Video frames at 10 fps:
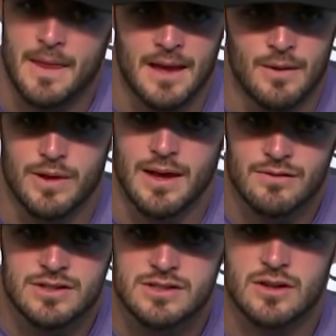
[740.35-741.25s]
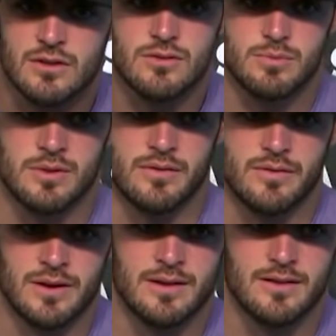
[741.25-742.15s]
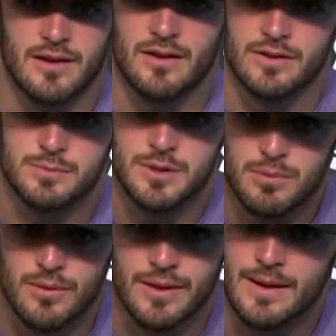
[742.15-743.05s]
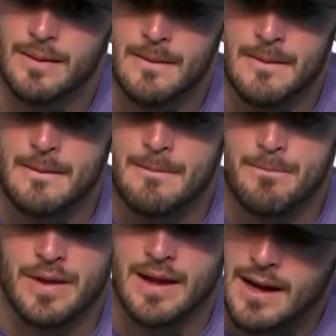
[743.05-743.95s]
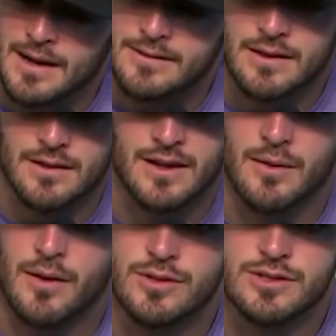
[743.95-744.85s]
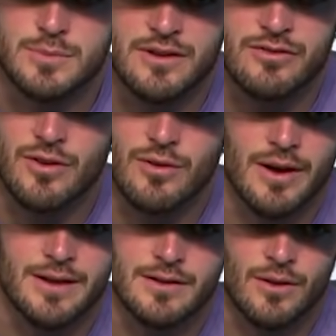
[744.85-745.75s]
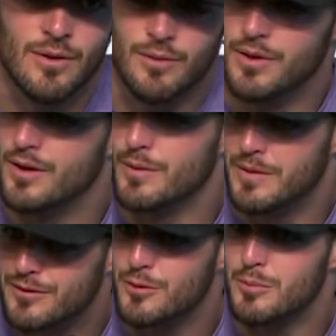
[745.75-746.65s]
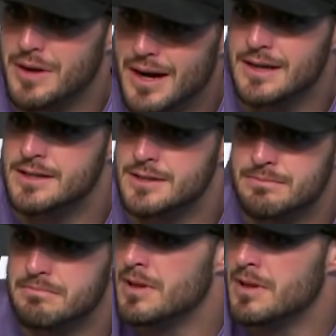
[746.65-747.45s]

and we have just a group of unselfish people that I say it all the time. It would just be so great to go on a run with this group of guys.